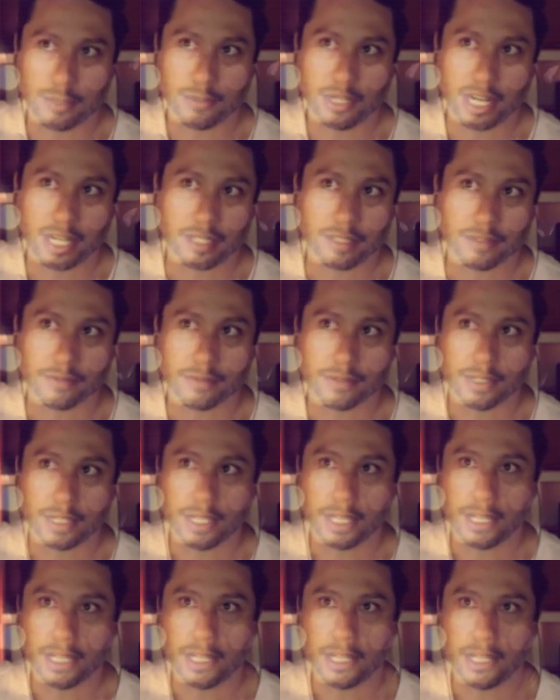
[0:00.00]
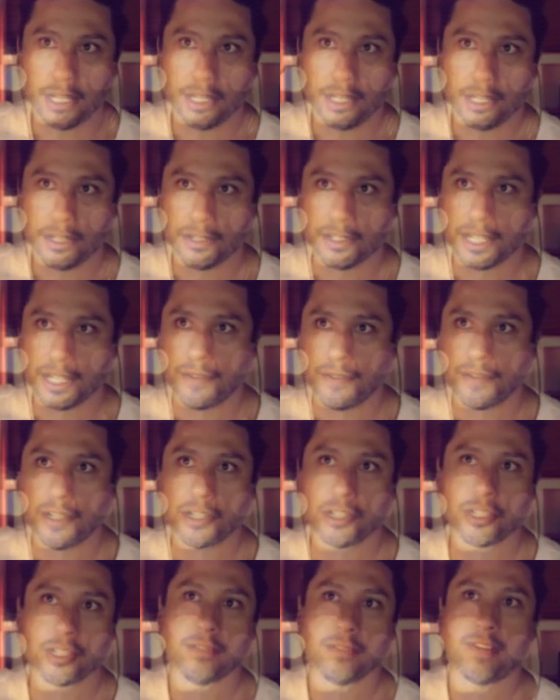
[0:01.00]
And that's ideally where you want to be. But
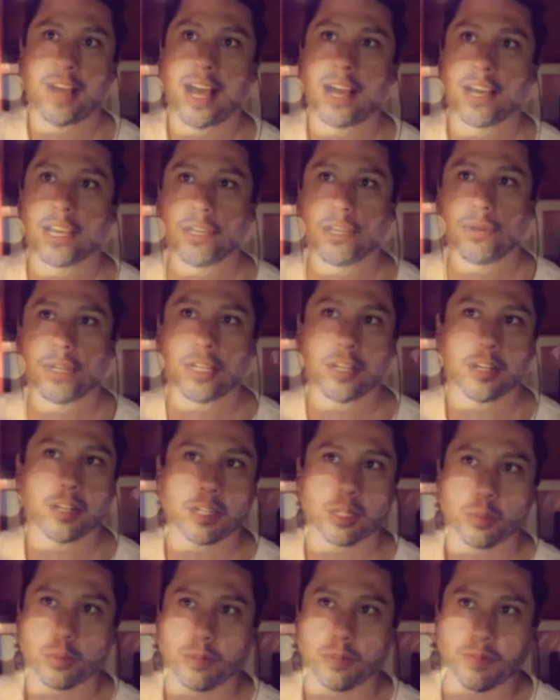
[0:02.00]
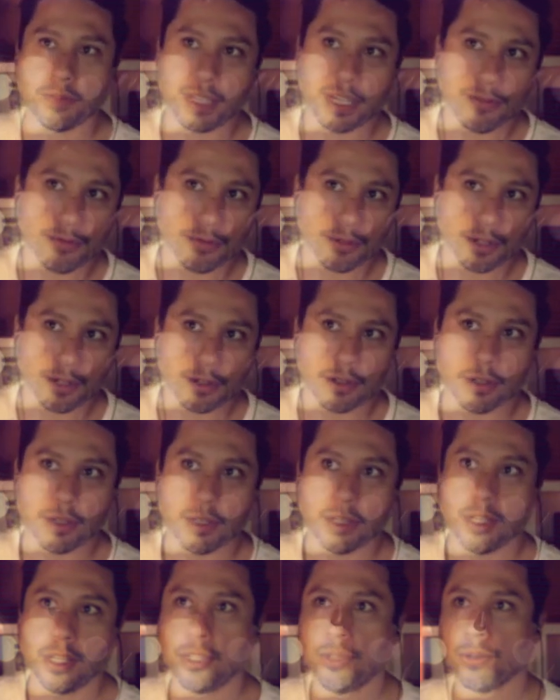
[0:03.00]
the trick is to do it in a
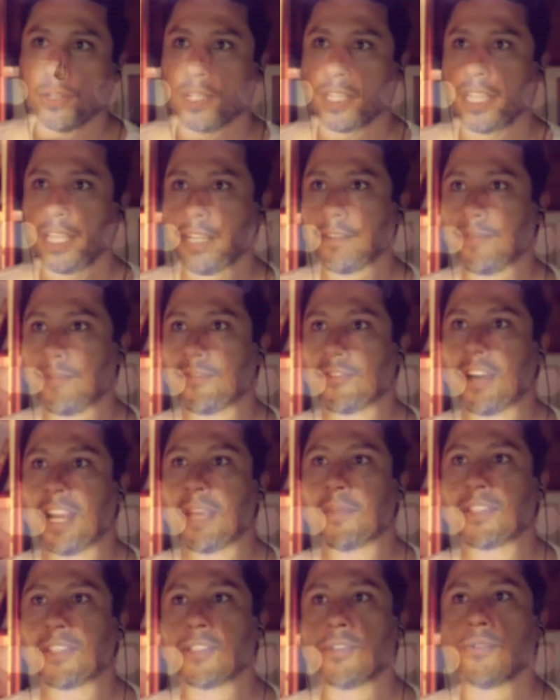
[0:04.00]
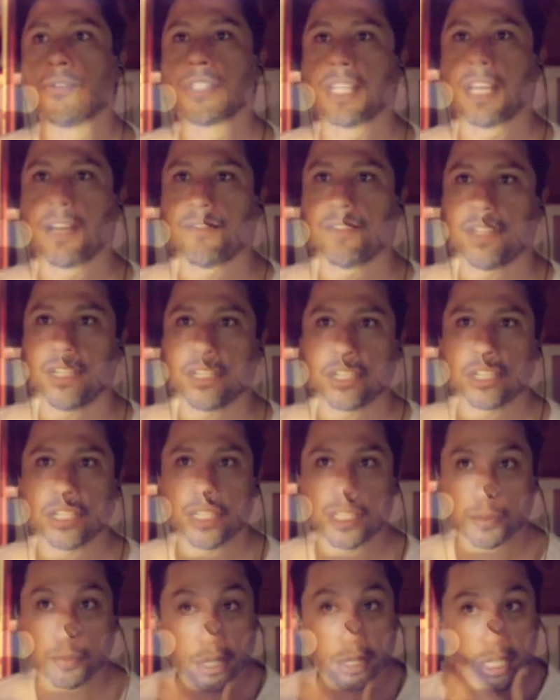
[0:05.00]
way that you don't
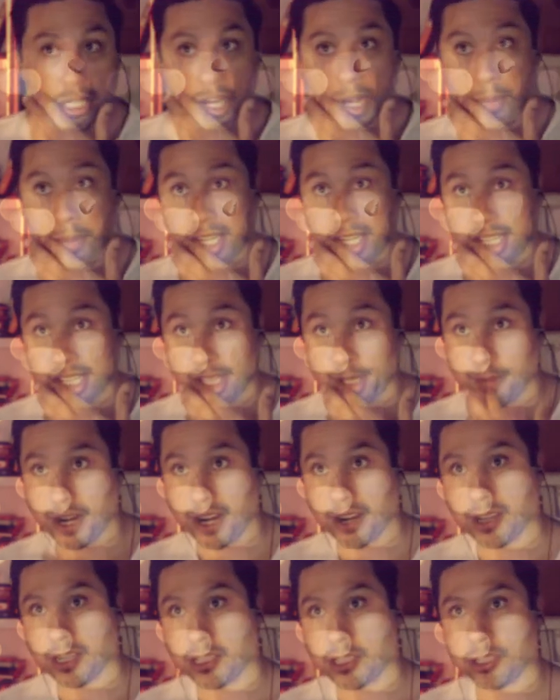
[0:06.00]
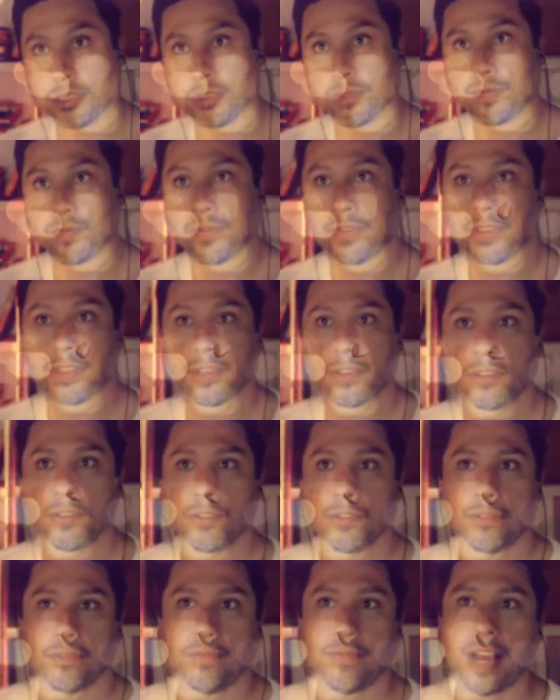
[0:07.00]
degrade your values
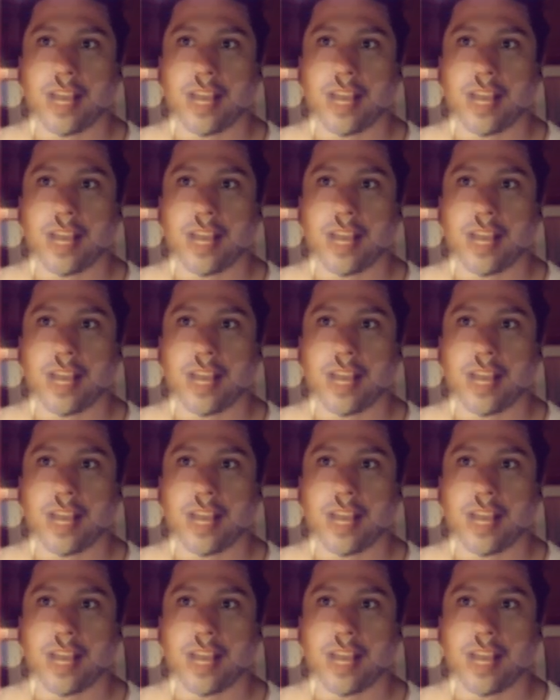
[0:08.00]
or